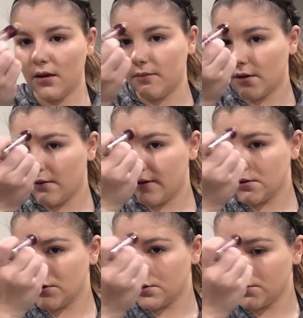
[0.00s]
I'm
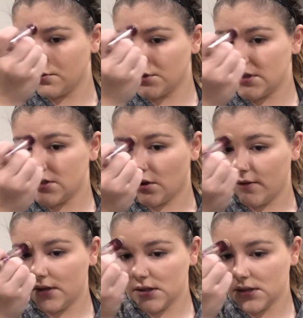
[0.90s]
going to just
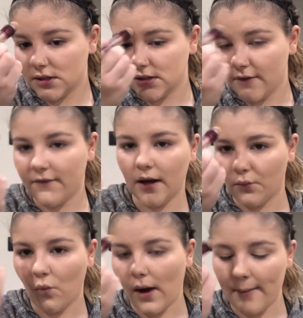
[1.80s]
dot this because I
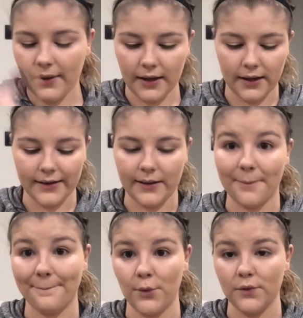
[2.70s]
find wiping
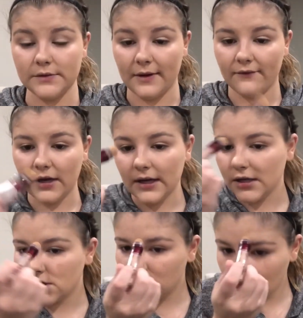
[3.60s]
it moves my
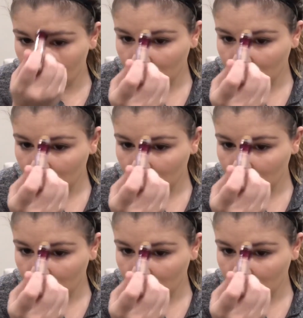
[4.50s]
foundation.